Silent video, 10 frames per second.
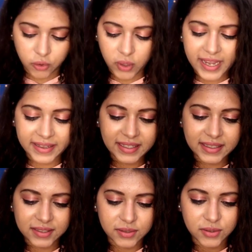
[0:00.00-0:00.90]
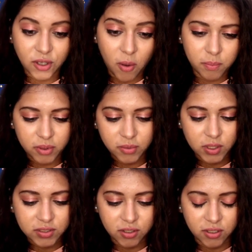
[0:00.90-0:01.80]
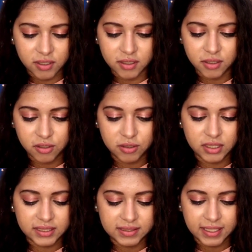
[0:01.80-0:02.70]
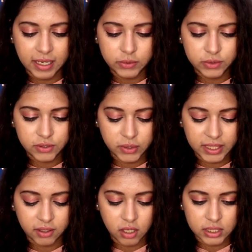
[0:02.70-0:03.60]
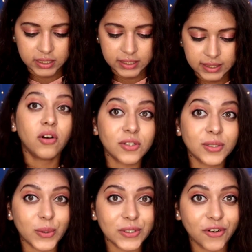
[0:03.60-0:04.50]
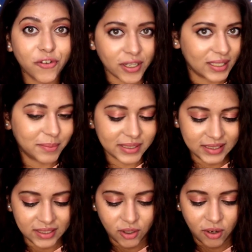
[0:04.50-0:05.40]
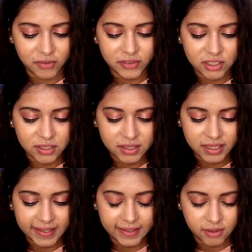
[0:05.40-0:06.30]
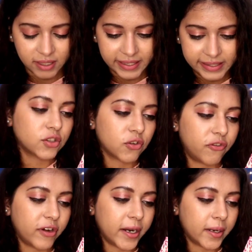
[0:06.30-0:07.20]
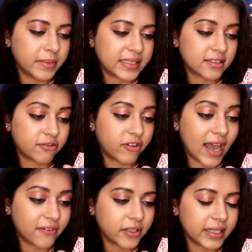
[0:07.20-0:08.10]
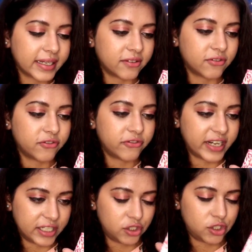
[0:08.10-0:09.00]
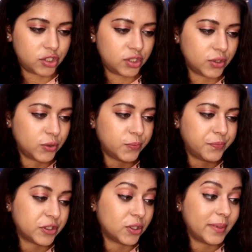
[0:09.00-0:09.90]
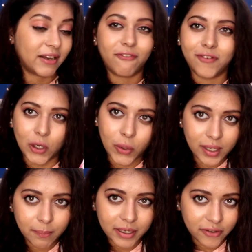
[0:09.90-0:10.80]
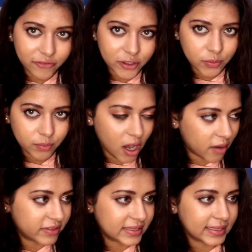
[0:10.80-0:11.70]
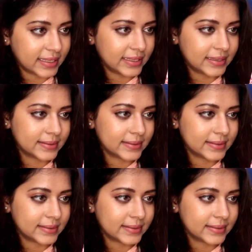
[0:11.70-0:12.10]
Oh, I think this combo was on a good discount, so I got it. Also, it was on a 40% off, which is great, right? So fleur means flower in French, so it's gonna be a floral perfume obviously.